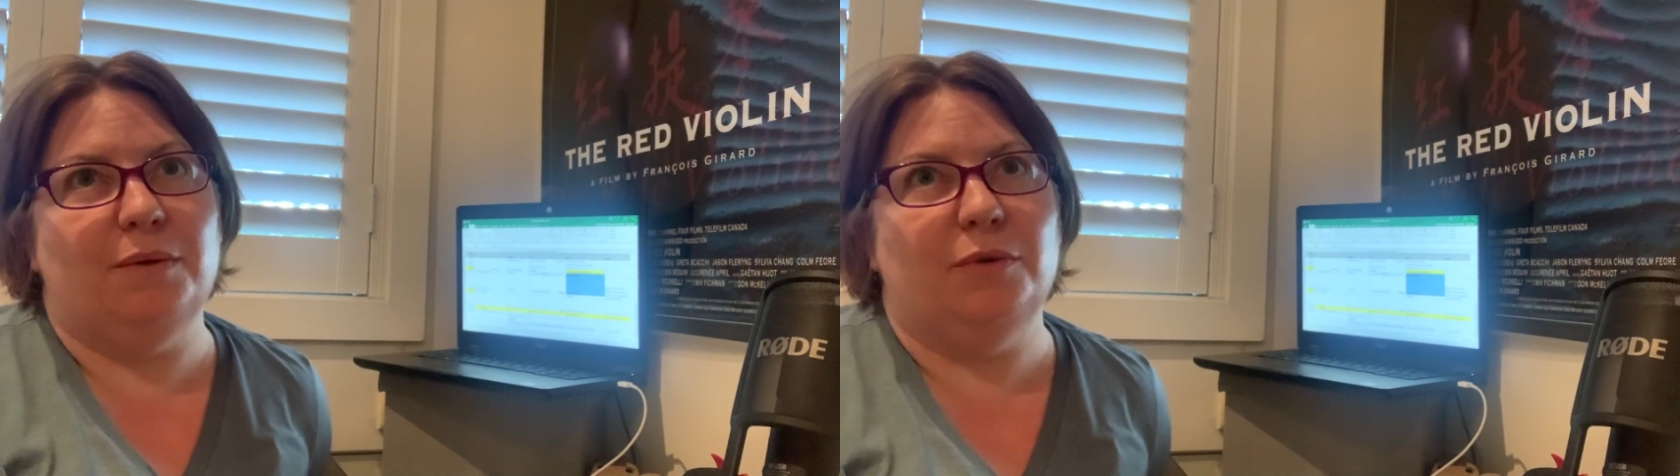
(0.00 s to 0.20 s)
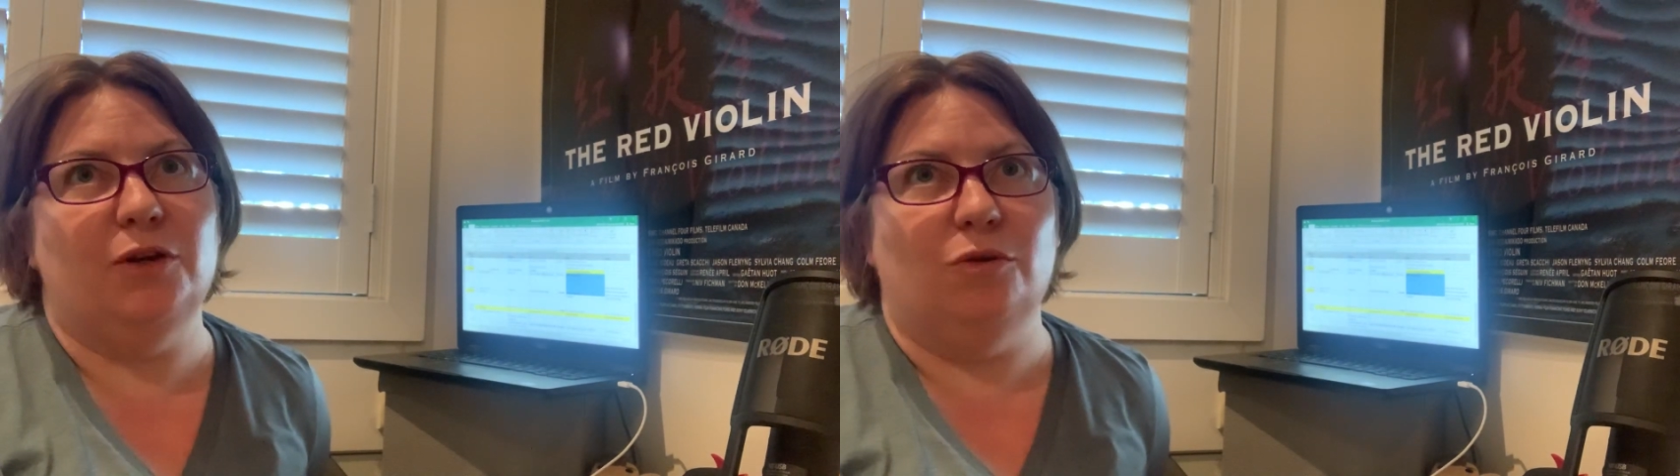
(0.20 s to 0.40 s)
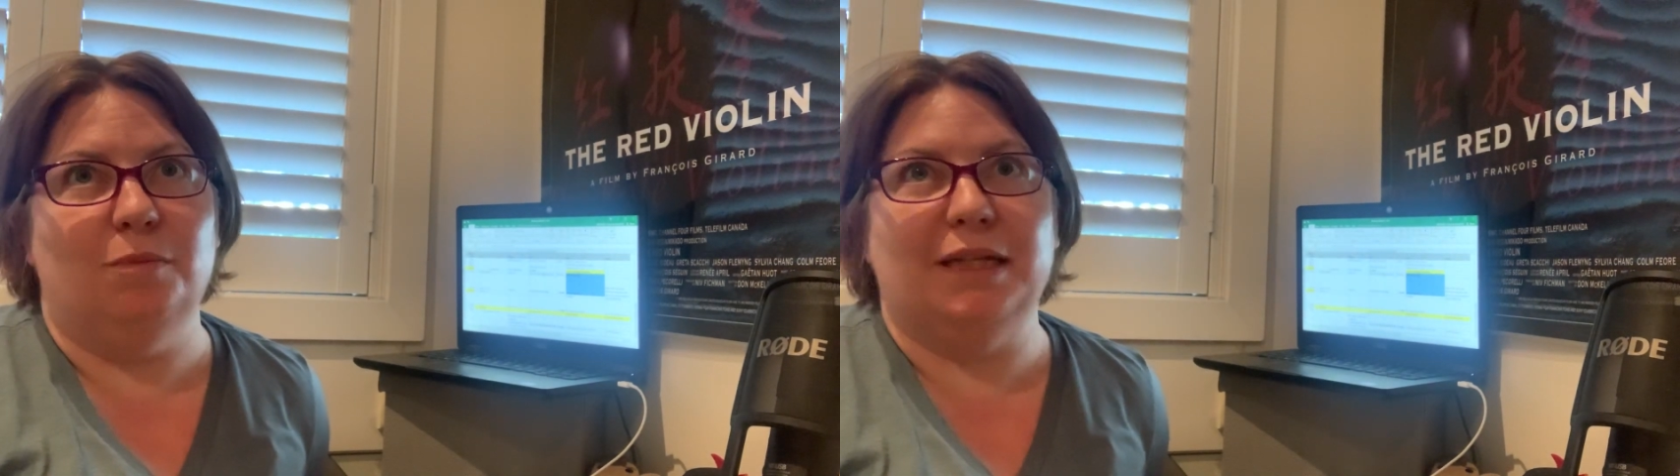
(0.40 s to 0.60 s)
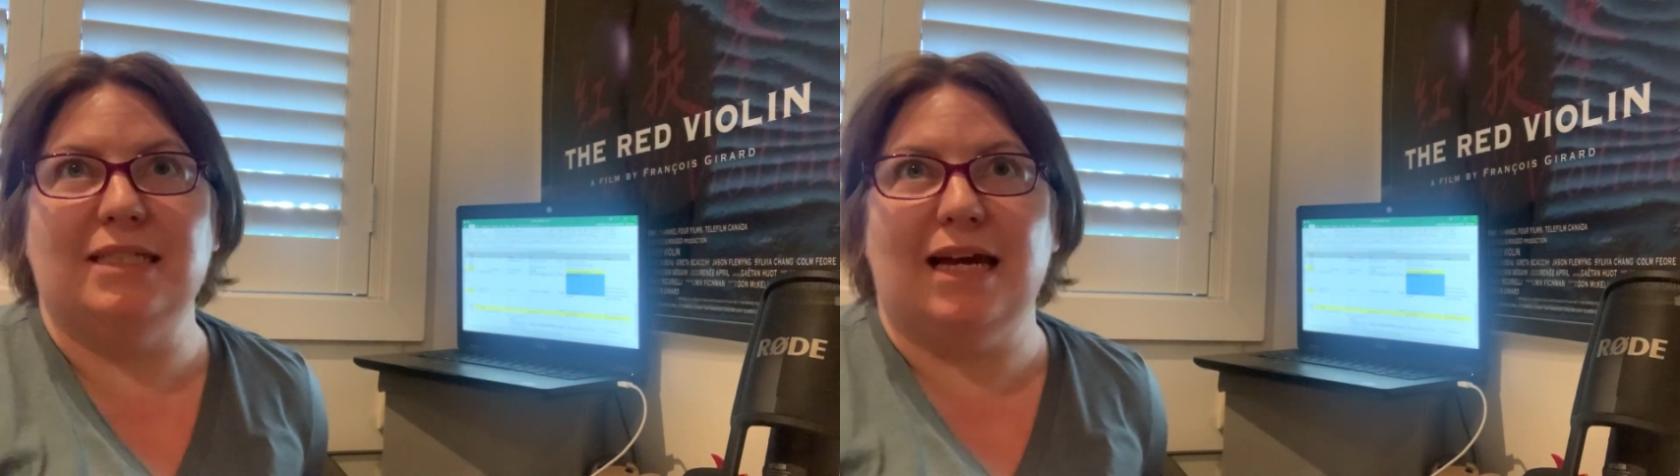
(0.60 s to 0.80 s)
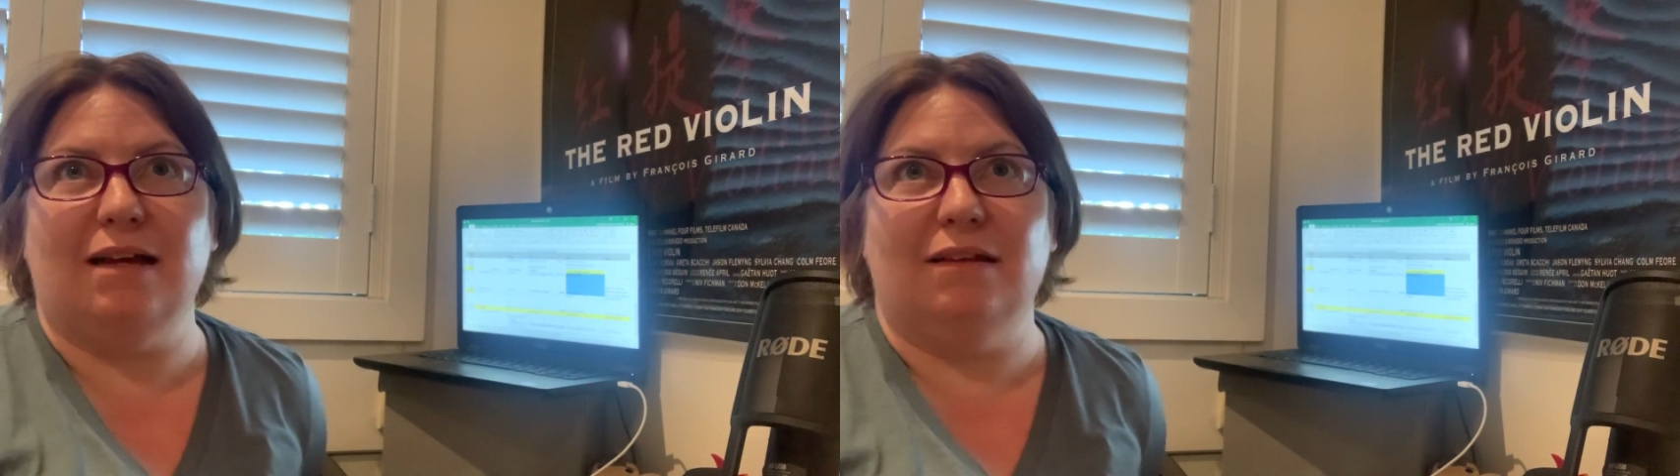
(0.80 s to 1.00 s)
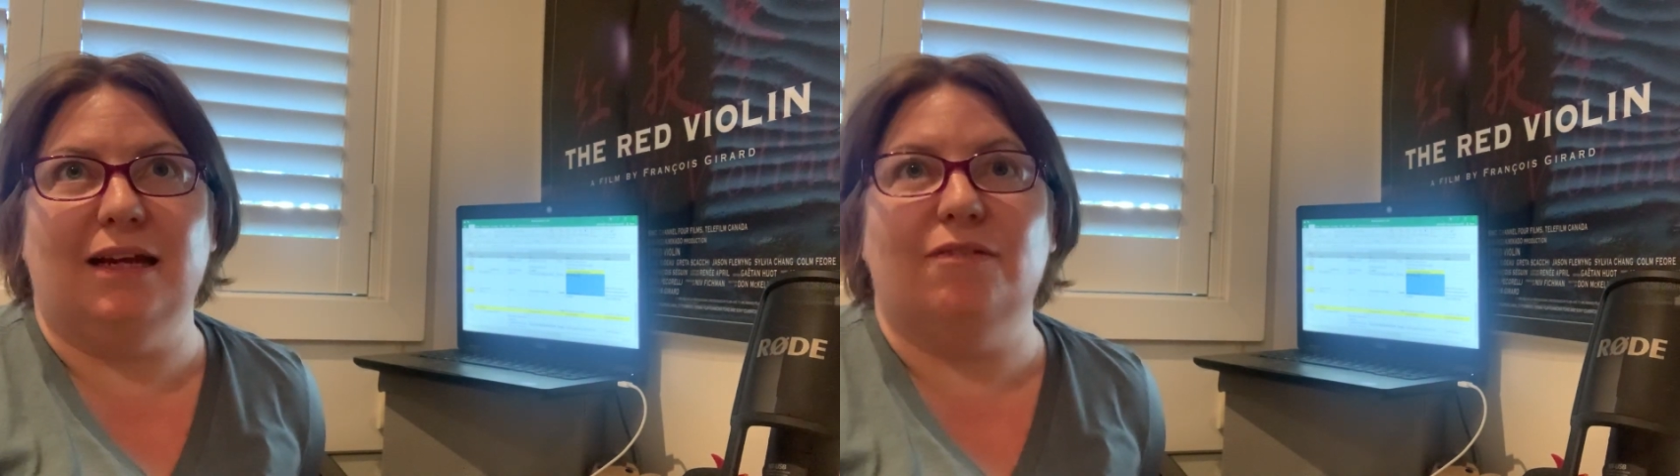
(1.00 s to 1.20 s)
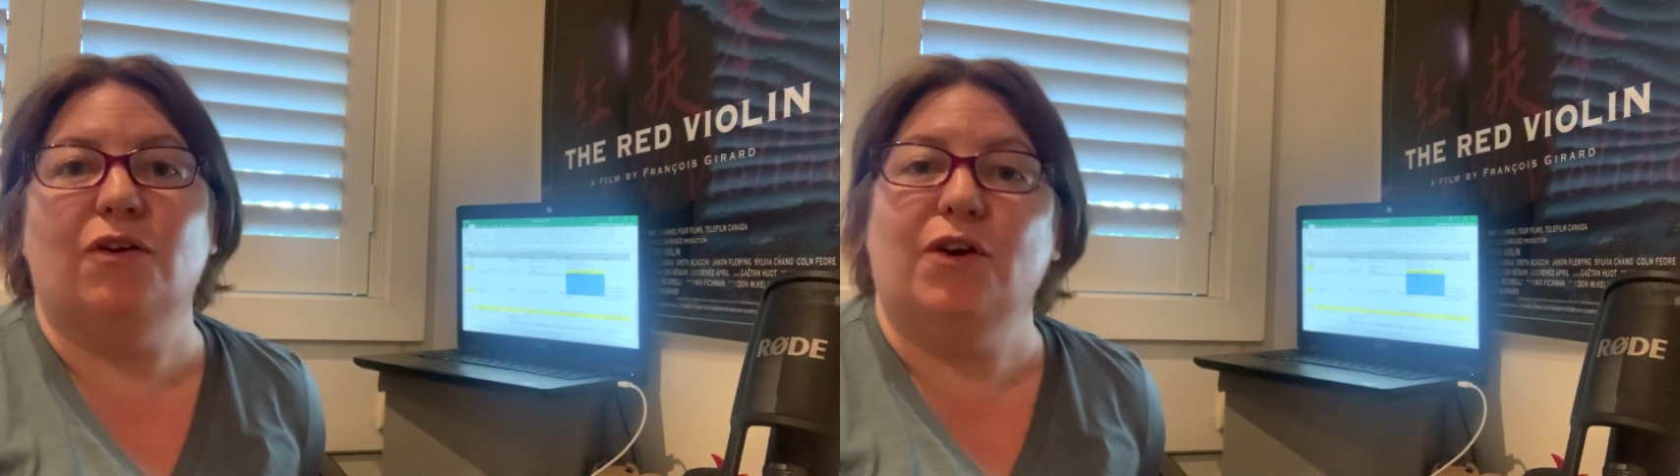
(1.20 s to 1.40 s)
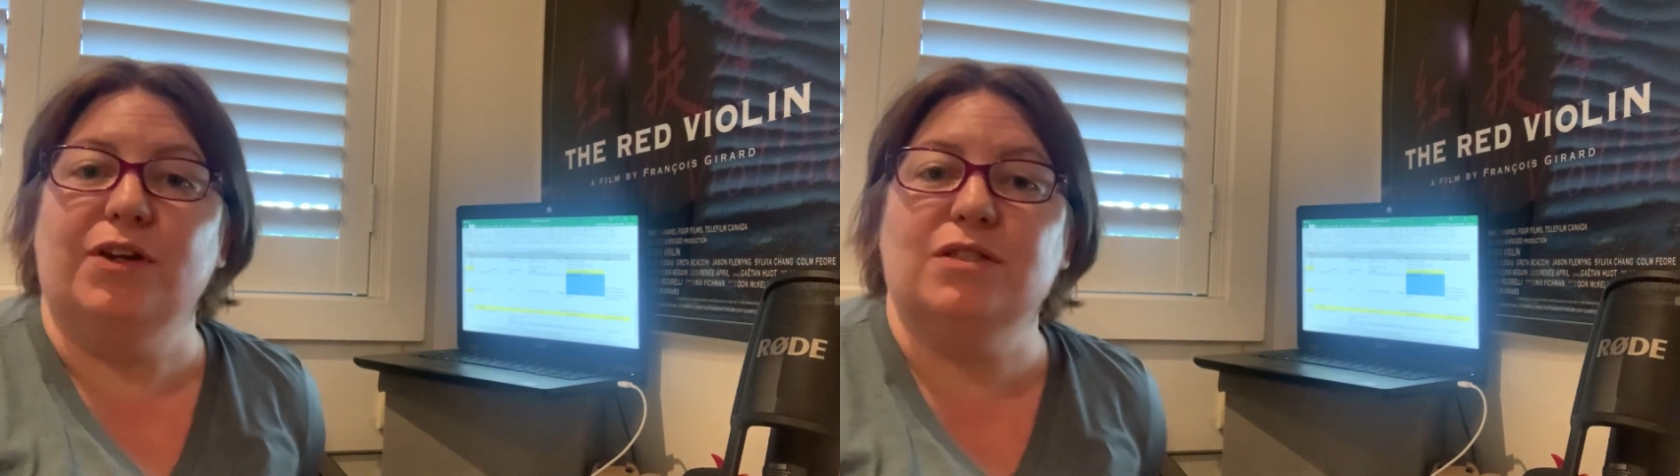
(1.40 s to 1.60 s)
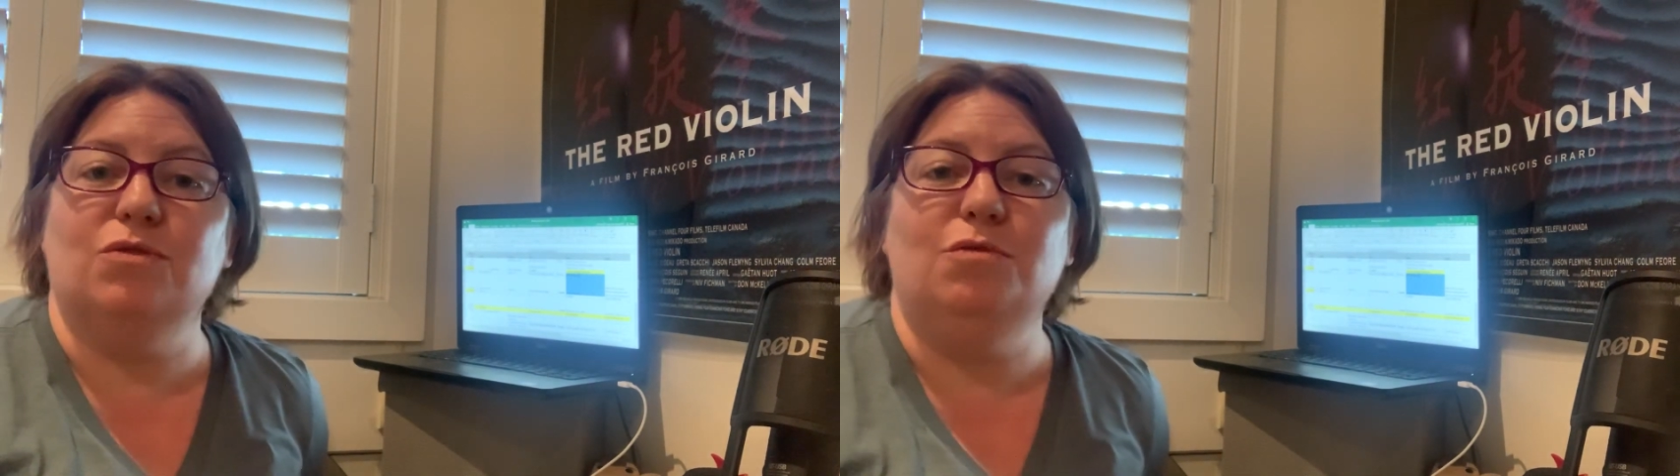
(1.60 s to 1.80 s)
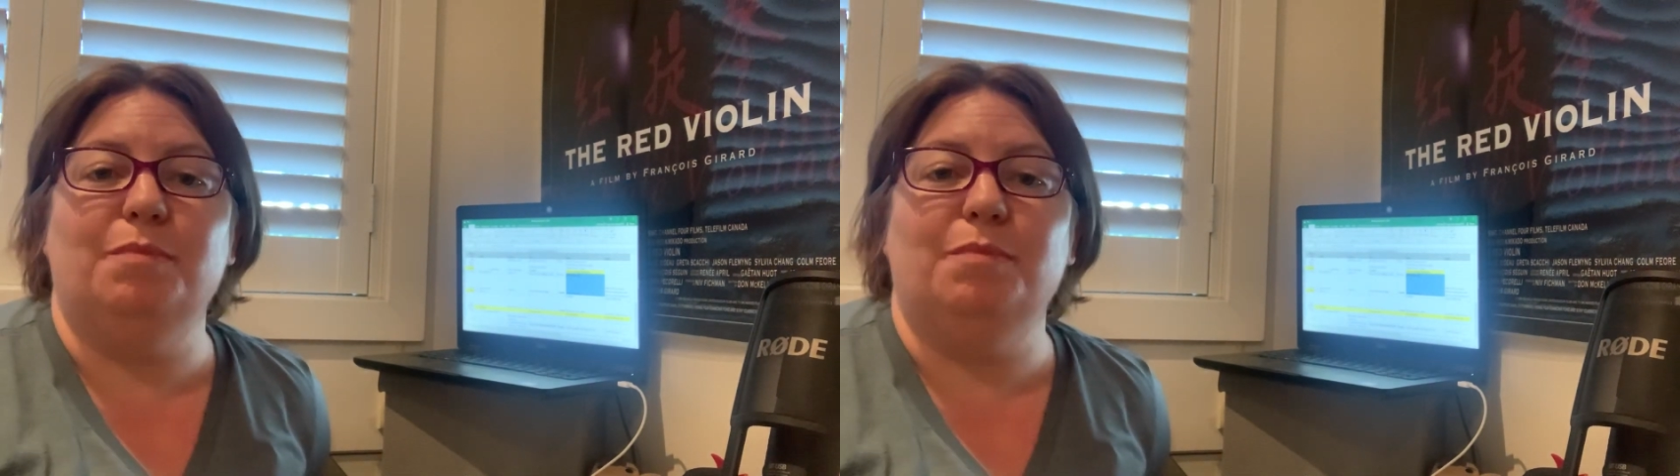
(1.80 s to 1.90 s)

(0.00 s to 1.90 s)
would normally tackle it at rehearsal,